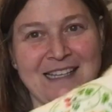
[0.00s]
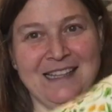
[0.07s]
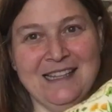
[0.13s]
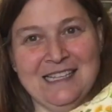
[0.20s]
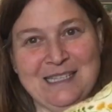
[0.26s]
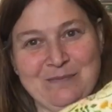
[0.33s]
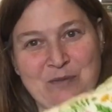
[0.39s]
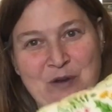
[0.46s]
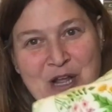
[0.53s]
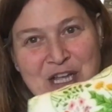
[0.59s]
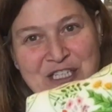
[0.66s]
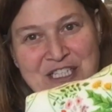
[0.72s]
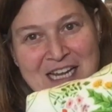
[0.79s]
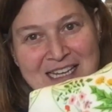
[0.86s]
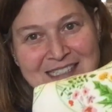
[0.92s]
this
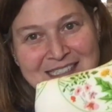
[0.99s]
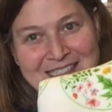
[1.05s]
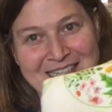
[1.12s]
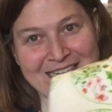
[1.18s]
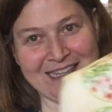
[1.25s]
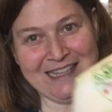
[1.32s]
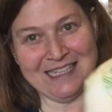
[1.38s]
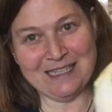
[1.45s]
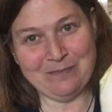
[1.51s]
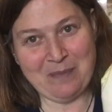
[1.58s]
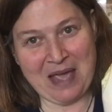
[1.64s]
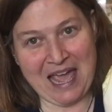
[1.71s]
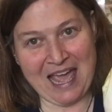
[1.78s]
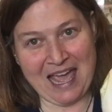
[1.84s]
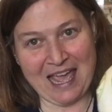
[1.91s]
project in this
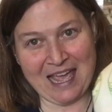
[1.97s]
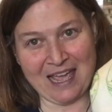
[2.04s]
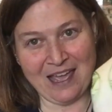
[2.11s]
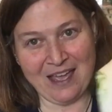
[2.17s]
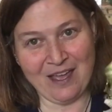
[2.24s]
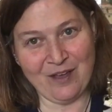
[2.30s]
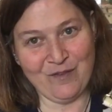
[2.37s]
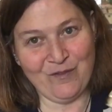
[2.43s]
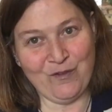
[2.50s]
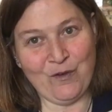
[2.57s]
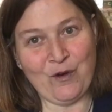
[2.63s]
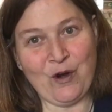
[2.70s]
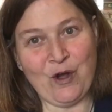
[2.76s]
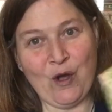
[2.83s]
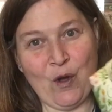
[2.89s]
bag
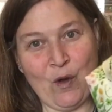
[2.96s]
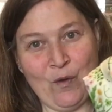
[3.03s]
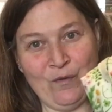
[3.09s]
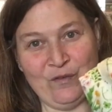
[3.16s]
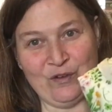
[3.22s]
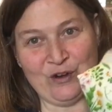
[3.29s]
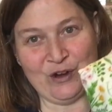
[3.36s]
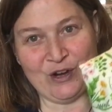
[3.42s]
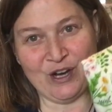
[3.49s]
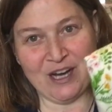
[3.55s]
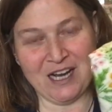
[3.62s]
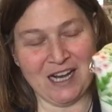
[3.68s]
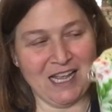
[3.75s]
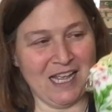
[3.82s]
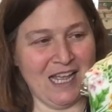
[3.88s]
for over
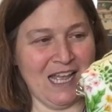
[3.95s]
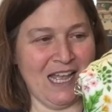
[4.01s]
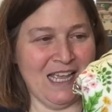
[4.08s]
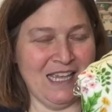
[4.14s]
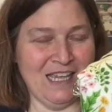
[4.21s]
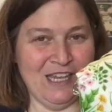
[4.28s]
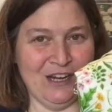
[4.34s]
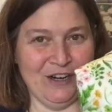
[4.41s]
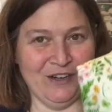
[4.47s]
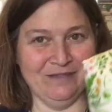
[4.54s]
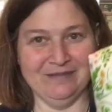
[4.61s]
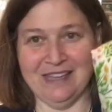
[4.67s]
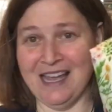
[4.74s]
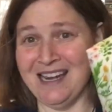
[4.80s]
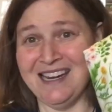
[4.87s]
a year,
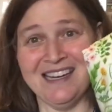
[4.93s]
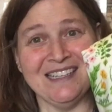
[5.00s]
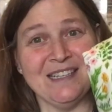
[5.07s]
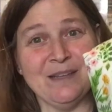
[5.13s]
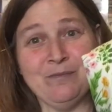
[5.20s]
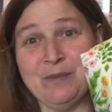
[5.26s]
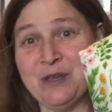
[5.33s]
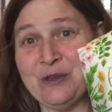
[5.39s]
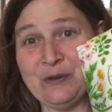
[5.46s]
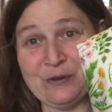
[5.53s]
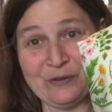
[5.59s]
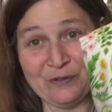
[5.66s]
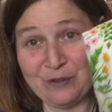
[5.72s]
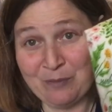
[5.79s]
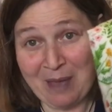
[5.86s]
and it is a
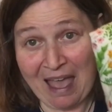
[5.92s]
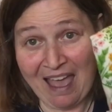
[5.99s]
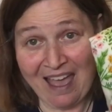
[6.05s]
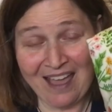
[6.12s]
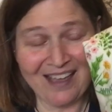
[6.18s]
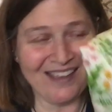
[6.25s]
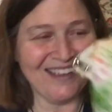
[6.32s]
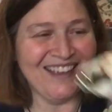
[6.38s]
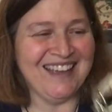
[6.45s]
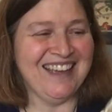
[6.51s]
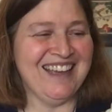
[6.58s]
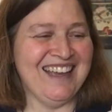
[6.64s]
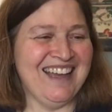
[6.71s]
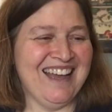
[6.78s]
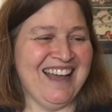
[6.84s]
beautiful bag.
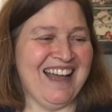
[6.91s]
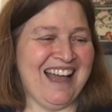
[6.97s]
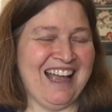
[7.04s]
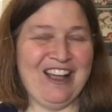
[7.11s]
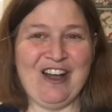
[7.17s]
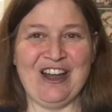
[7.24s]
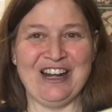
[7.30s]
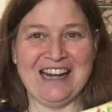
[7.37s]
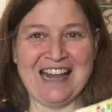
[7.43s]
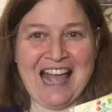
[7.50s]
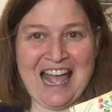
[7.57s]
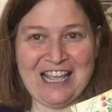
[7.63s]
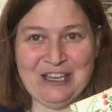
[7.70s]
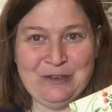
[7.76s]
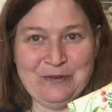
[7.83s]
I got it
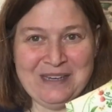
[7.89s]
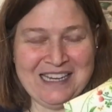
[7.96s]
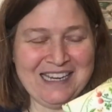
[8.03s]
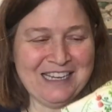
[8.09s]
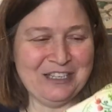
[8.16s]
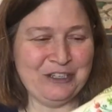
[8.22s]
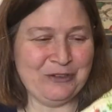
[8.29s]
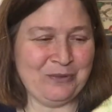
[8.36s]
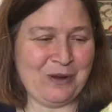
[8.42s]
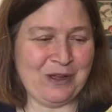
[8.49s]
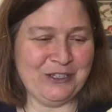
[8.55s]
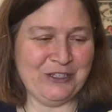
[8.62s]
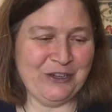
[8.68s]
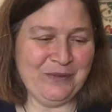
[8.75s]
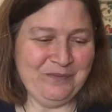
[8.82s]
at Unit in
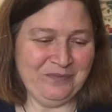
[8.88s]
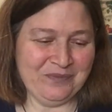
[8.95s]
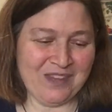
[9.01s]
Toronto.